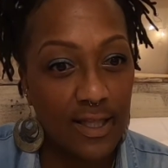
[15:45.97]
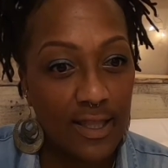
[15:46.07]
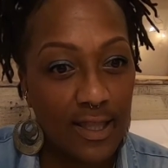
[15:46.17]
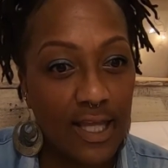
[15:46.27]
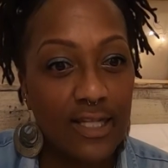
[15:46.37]

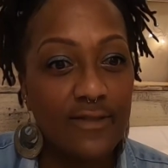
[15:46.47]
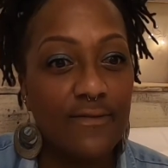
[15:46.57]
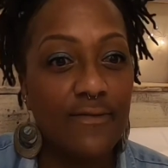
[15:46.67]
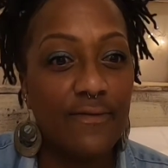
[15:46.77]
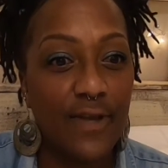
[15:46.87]
That is
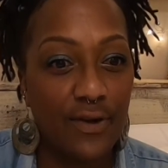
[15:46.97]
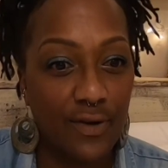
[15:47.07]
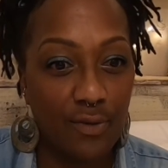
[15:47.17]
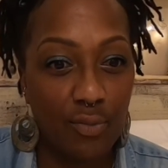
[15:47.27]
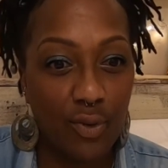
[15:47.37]
very
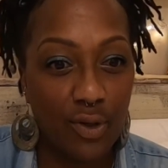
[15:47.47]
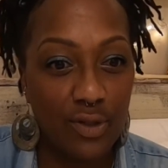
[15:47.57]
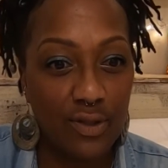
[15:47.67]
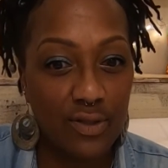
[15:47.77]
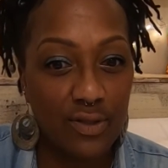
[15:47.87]

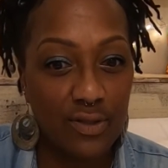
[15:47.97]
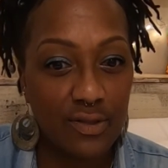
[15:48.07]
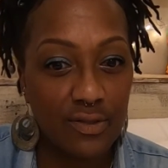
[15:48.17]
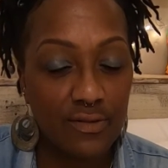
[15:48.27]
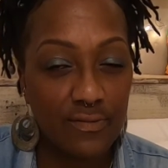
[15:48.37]
important.
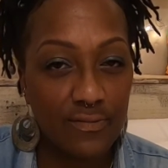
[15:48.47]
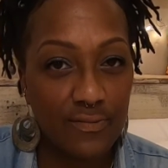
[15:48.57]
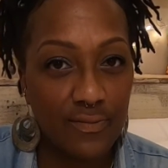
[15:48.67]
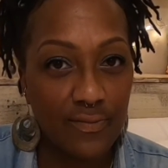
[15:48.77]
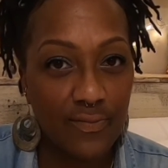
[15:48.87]

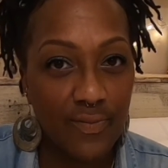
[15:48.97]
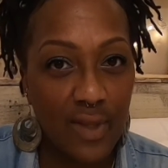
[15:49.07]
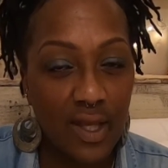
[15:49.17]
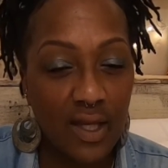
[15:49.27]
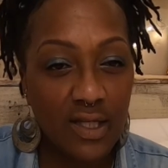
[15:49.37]

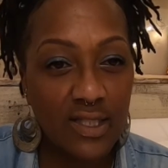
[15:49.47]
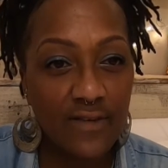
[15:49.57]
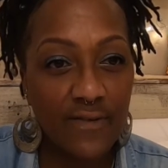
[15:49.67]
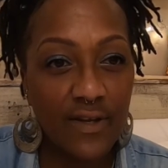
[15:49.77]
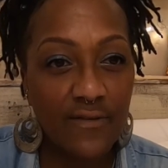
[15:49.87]
Because
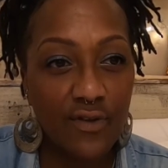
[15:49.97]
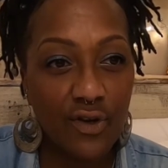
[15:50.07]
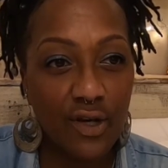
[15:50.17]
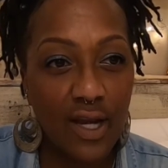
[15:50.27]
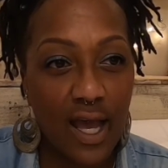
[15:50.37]
even if you're
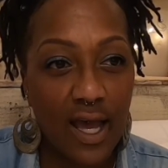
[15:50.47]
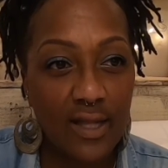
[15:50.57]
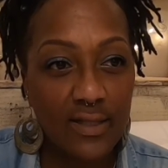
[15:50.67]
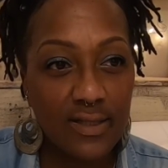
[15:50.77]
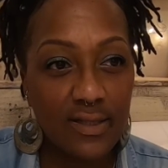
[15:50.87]

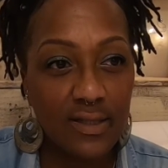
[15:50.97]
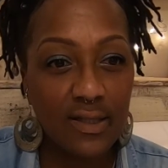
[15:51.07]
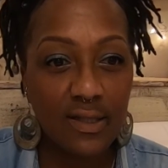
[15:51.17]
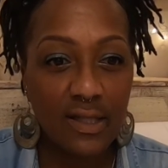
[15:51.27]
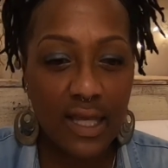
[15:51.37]
not,
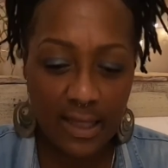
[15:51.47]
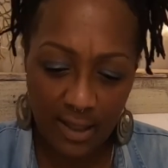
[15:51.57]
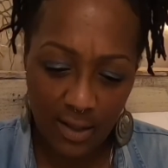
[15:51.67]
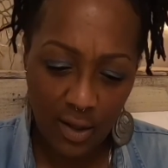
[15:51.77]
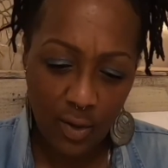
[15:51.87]
like
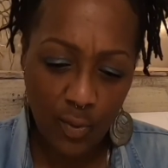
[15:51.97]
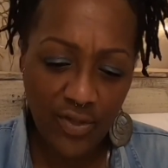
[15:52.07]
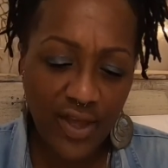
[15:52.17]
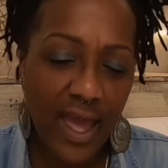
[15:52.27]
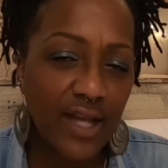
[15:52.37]

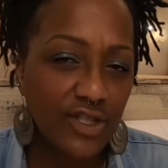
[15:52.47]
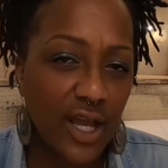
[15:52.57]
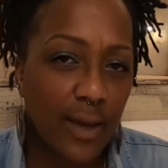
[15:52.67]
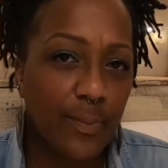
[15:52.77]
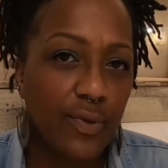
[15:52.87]
with Cash
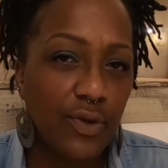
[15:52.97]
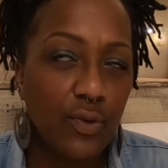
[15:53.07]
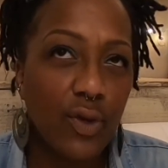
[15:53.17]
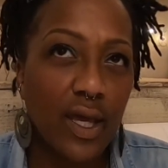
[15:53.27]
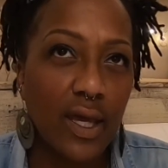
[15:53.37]
App, you
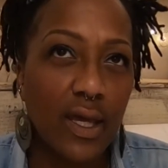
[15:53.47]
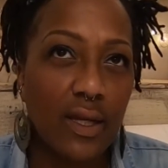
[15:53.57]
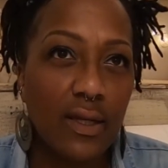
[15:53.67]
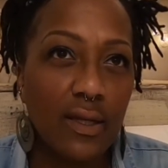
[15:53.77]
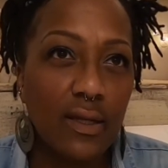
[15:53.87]

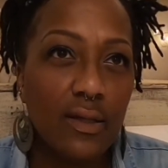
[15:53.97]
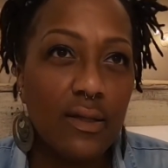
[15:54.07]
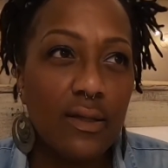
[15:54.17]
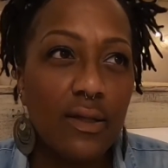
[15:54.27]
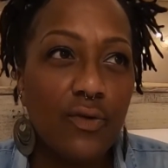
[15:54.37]
can
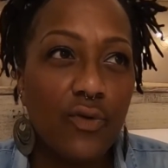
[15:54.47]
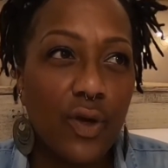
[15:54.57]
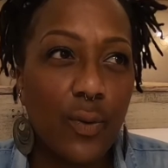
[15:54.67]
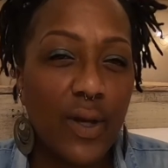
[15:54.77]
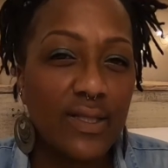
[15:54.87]

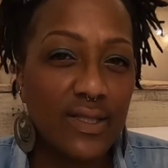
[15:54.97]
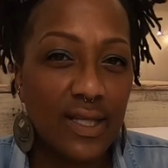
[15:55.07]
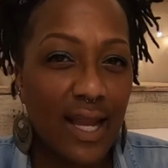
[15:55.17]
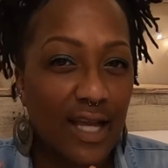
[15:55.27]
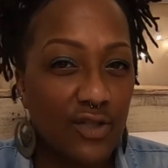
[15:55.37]
request
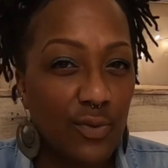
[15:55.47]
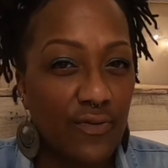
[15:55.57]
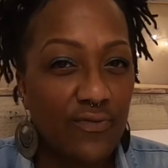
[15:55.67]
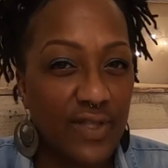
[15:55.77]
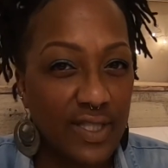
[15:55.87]
an actual
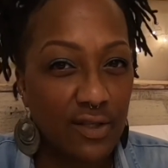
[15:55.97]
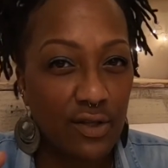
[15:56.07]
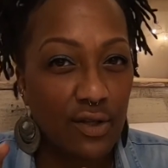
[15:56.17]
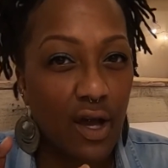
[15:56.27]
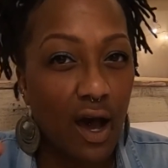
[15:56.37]

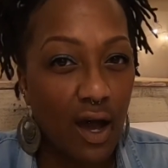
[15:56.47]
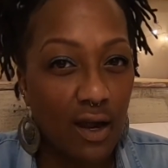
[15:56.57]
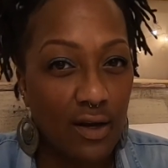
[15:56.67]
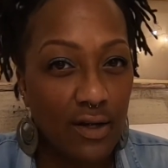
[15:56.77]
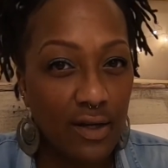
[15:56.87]
physical
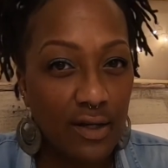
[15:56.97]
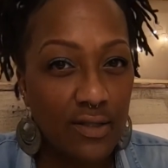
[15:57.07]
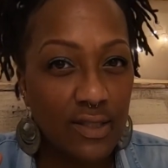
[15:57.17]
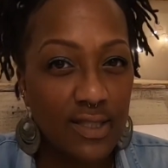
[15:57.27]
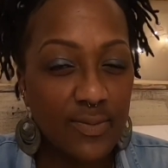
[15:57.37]
card
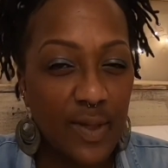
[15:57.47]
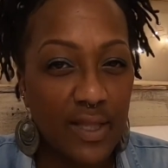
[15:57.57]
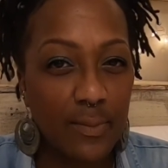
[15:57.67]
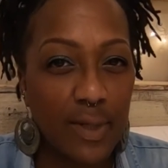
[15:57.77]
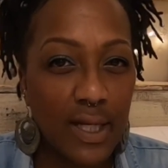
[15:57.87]
to spend
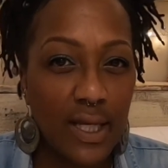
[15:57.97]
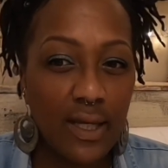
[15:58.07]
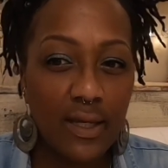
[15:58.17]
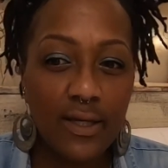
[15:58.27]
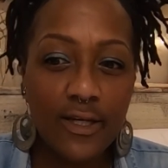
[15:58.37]
the money.
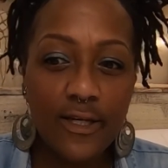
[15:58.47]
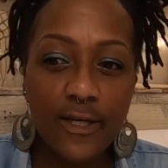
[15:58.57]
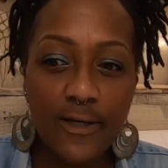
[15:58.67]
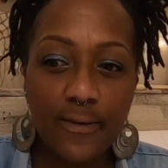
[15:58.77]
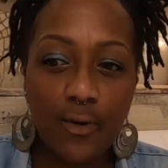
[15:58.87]

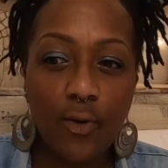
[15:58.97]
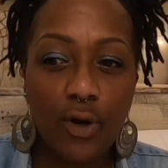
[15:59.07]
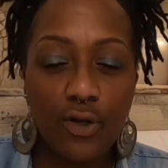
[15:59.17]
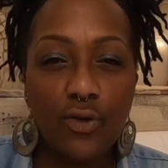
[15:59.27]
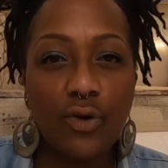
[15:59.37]
Or
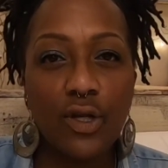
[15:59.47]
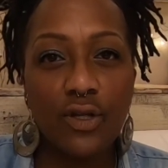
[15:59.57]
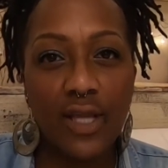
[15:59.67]
you could